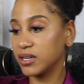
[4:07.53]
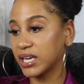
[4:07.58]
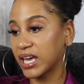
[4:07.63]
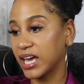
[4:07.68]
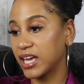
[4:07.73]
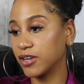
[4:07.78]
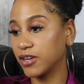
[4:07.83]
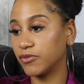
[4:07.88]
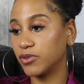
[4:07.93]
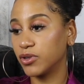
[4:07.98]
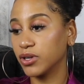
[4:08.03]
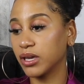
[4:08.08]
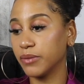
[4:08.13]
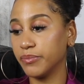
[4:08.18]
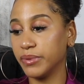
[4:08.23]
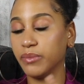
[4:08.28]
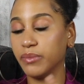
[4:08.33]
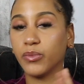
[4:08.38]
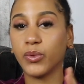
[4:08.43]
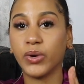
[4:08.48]
kind of look a
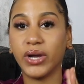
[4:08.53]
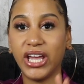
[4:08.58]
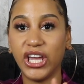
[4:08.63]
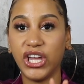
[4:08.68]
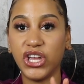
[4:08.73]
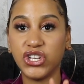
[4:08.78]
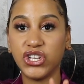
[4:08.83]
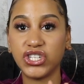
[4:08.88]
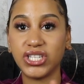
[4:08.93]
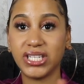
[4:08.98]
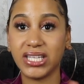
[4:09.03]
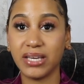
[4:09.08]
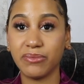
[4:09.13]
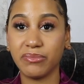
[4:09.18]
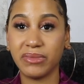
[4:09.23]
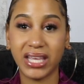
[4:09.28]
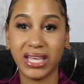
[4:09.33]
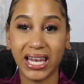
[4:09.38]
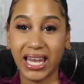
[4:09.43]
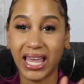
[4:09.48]
bit more HD and
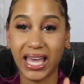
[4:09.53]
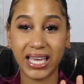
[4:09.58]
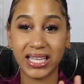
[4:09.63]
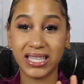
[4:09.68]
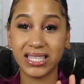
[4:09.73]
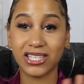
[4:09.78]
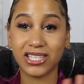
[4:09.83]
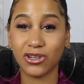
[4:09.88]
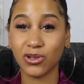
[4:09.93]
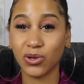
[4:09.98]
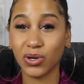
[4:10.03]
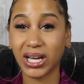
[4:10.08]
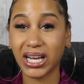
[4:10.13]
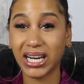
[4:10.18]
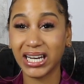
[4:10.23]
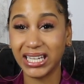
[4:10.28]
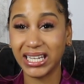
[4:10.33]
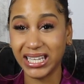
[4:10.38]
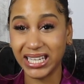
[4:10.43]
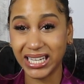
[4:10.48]
the lines a lot
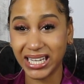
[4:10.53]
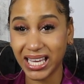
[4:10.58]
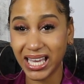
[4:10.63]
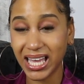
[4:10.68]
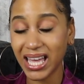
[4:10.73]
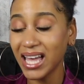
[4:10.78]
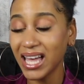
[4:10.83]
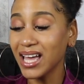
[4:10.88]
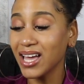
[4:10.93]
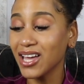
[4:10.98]
cleaner.